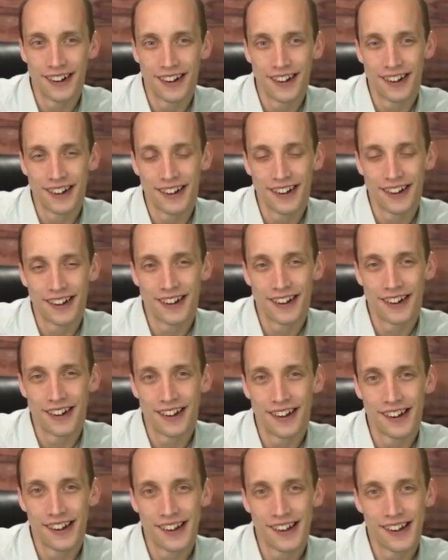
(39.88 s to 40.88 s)

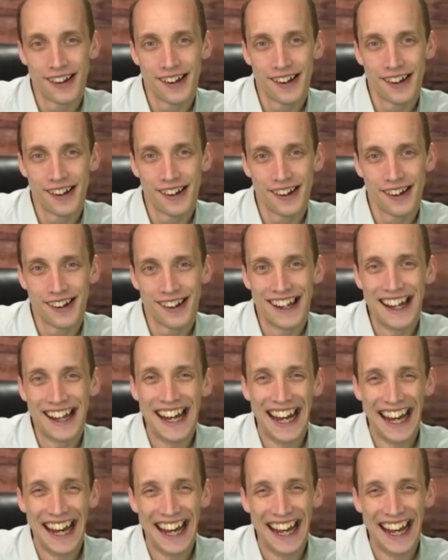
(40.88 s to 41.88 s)

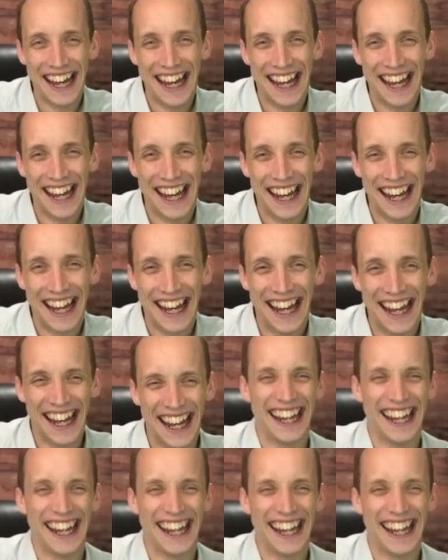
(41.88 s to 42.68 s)
[no speech]